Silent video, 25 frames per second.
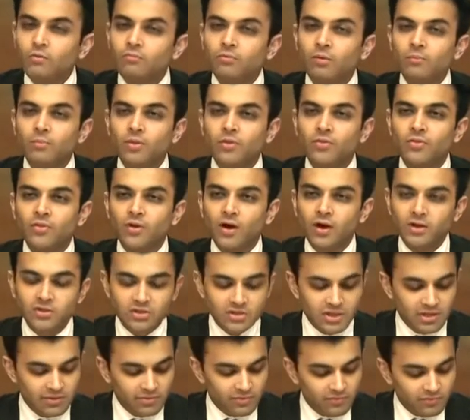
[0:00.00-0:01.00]
From the
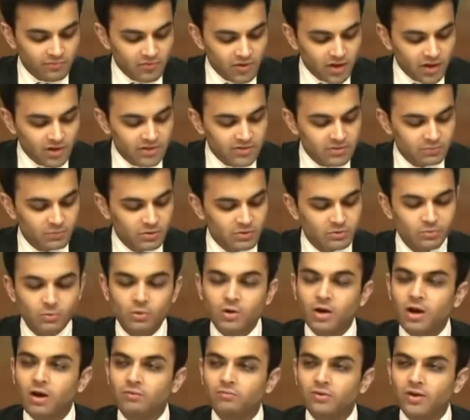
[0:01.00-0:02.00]
13th verse, which we
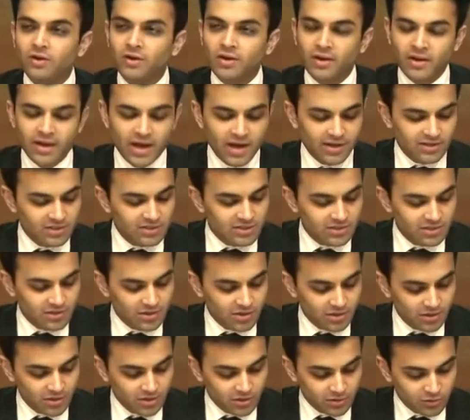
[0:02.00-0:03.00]
will cover in the next
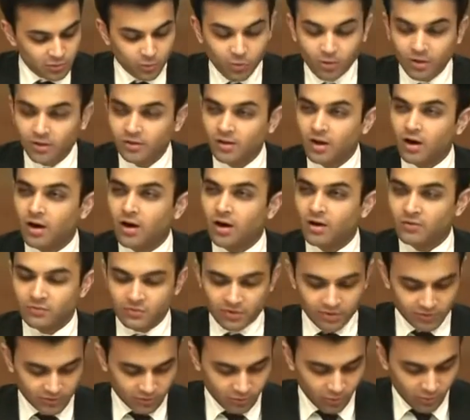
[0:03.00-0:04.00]
talk,
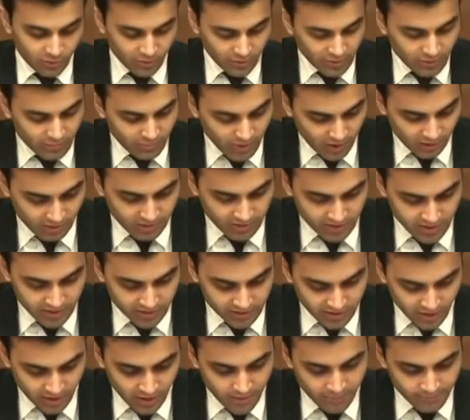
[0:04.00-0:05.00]
100th talk on the Bhagavad
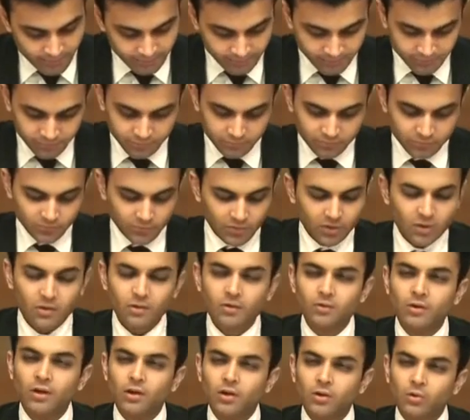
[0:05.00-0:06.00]
Gita,
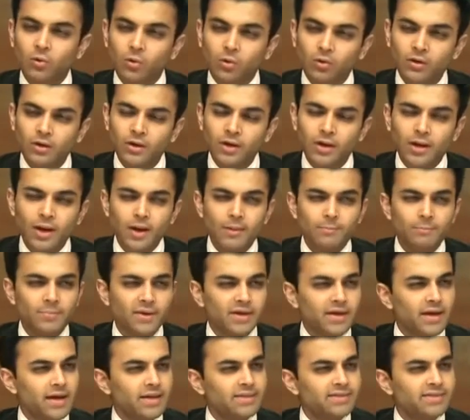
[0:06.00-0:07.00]
the Lord
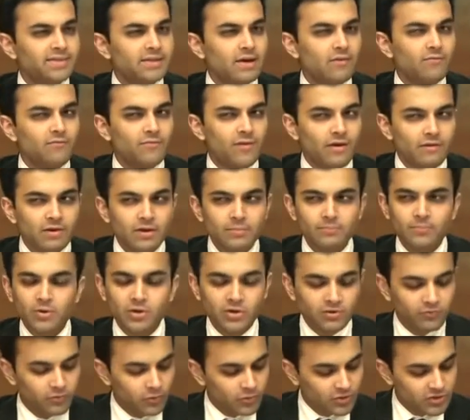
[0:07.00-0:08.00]
begins a very
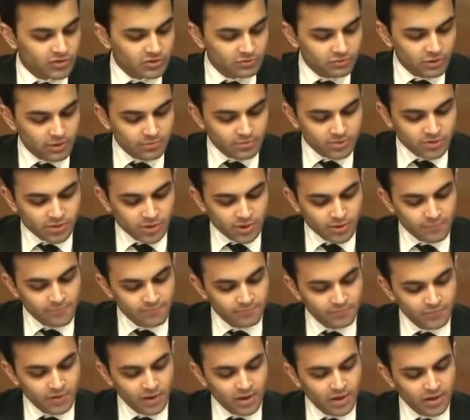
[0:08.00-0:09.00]
beautiful description.
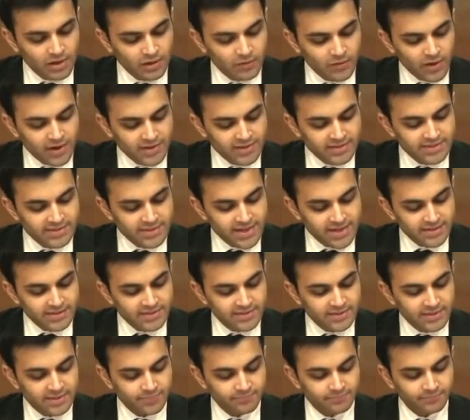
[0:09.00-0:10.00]
Great
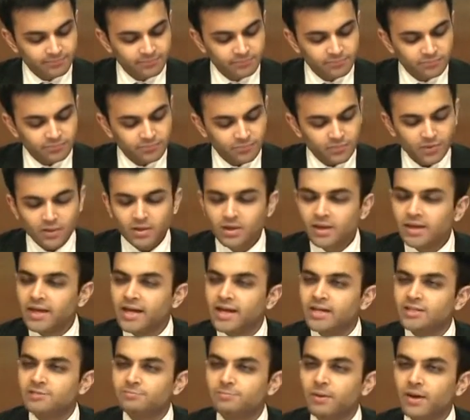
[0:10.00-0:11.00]
saints
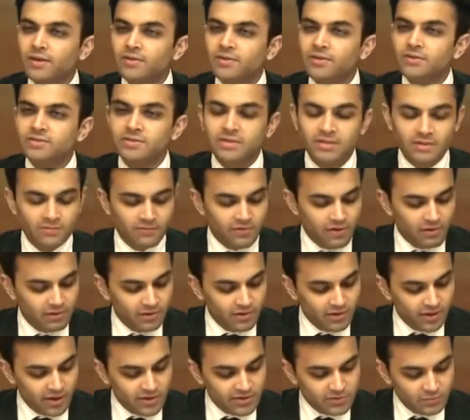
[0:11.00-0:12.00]
explain this in a
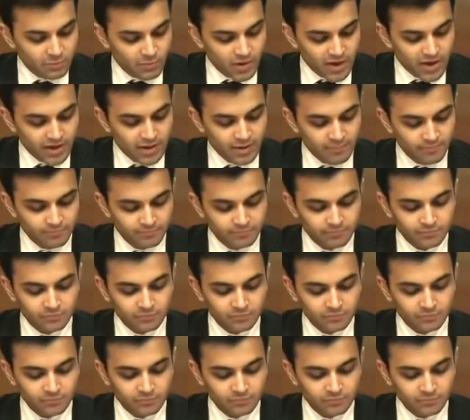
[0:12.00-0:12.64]
very nice way,